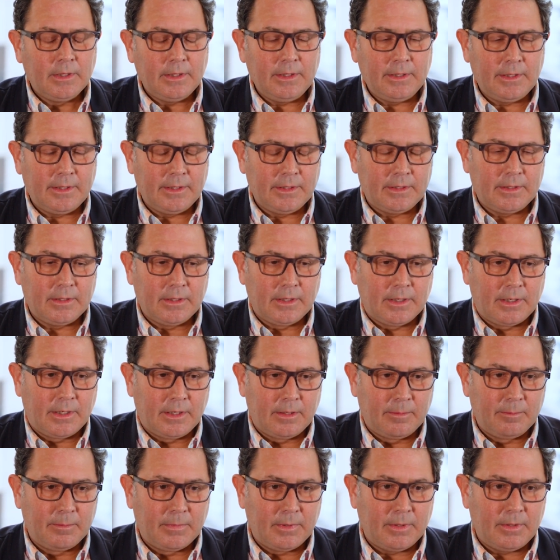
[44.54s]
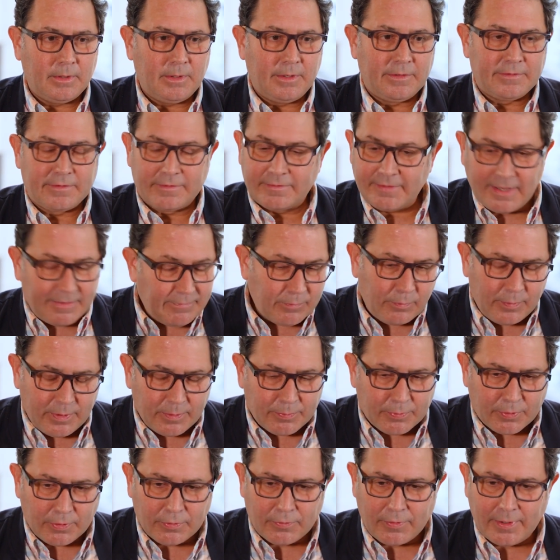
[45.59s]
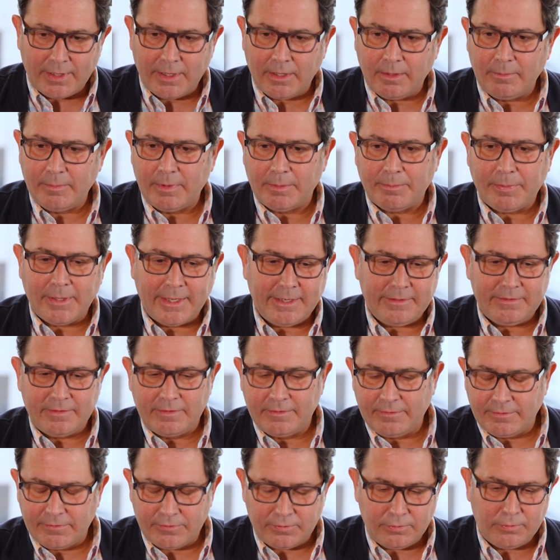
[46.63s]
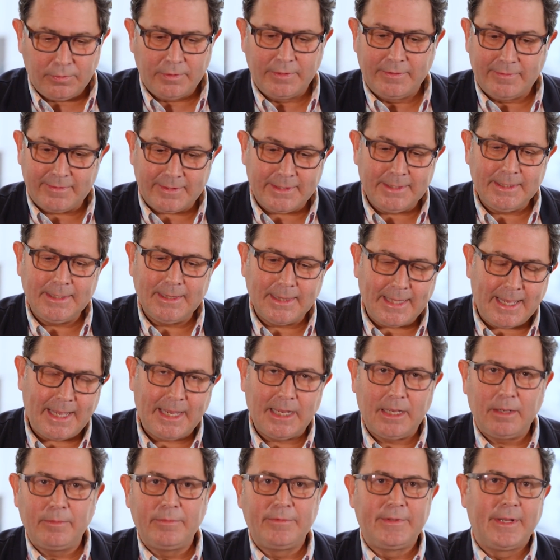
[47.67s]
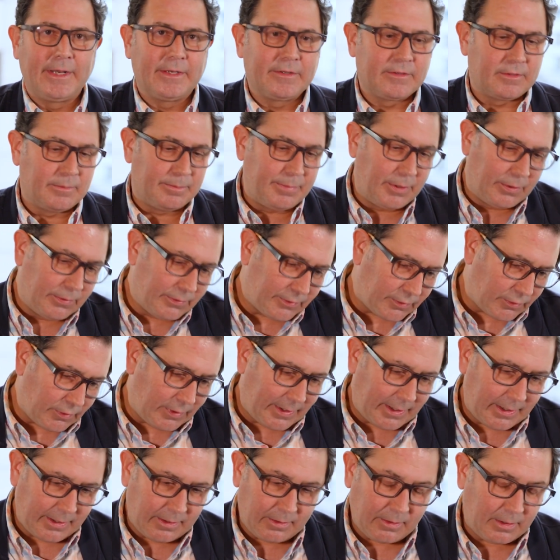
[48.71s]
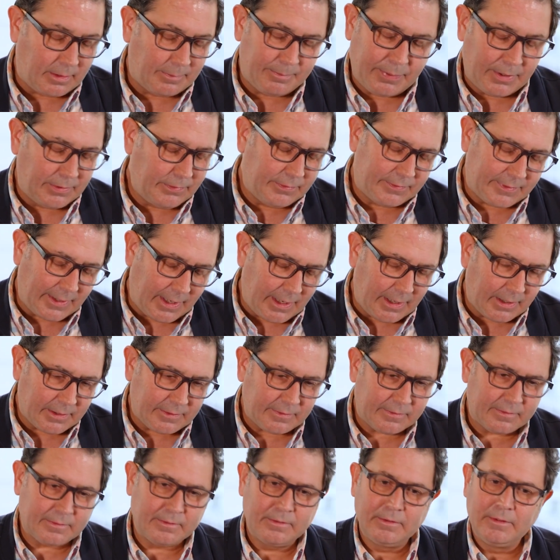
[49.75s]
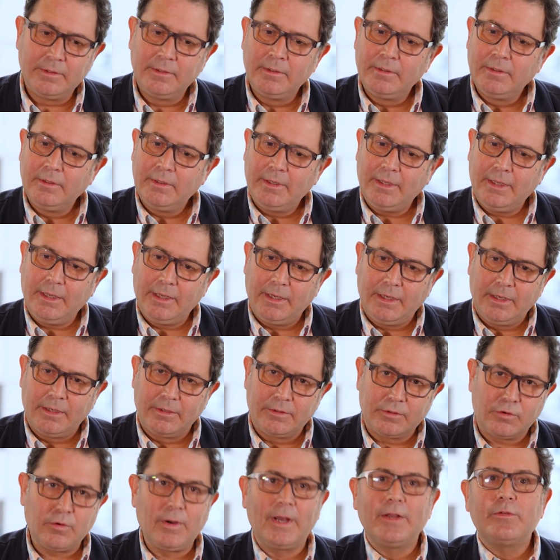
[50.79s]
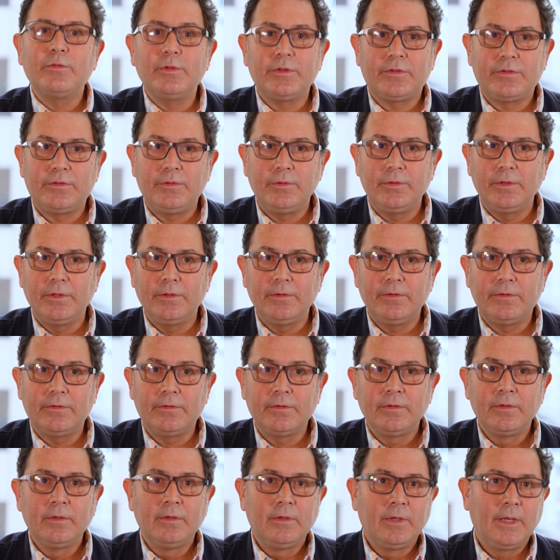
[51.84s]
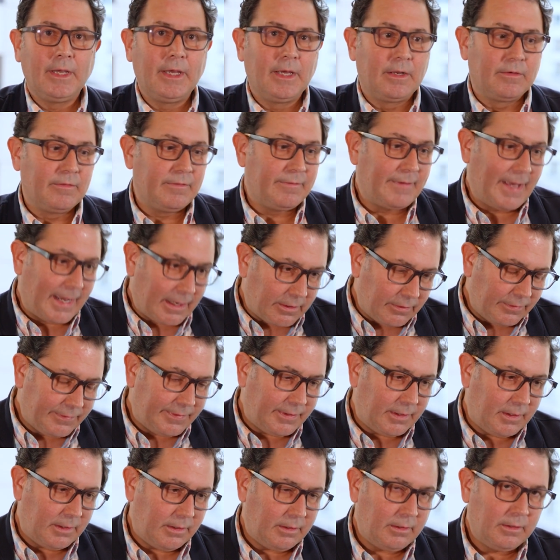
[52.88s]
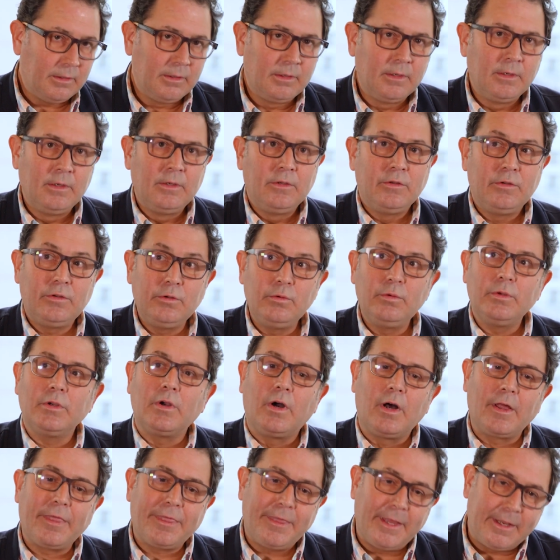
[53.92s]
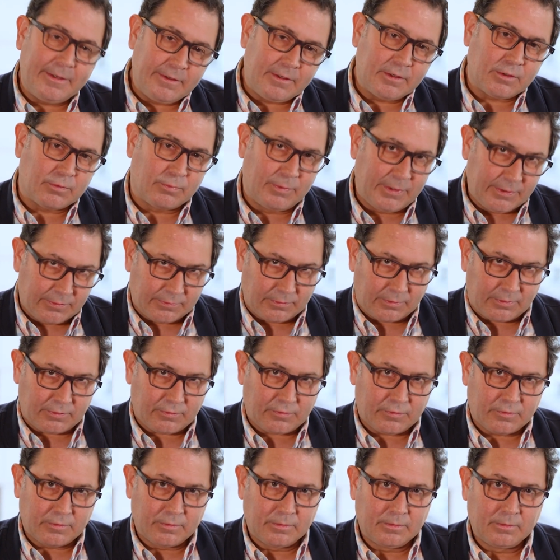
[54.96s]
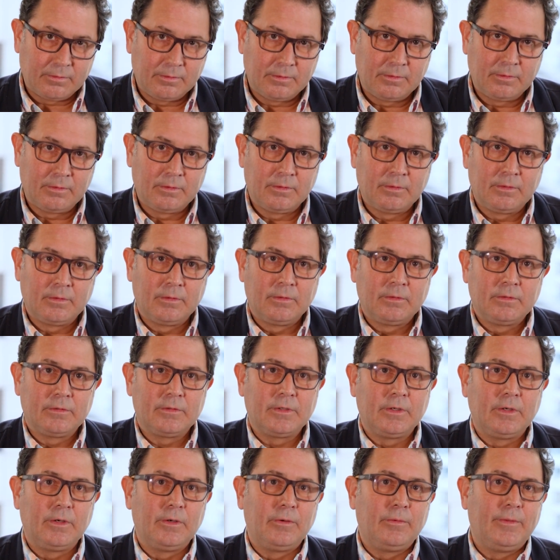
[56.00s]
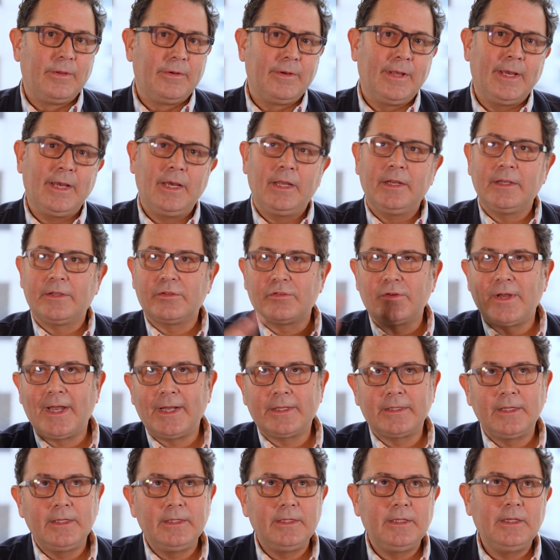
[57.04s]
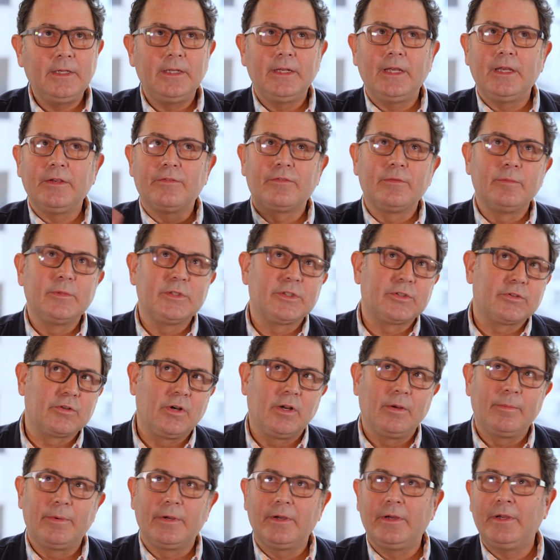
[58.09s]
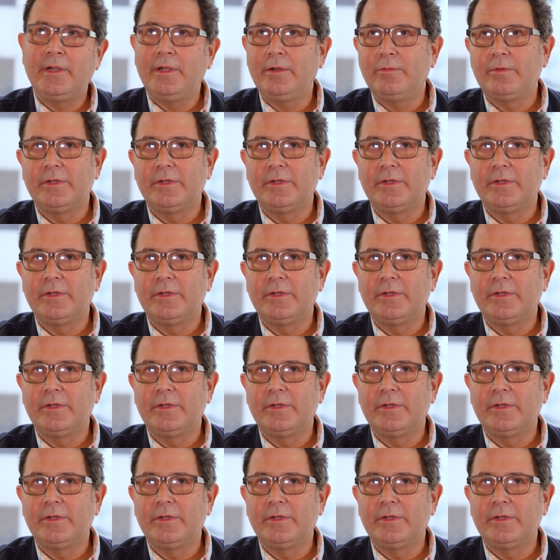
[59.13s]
It um, is a seven-week program. It places students in labs next to uh, postdocs and graduate students and faculty doing authentic research. So they're not extracting DNA from a strawberry,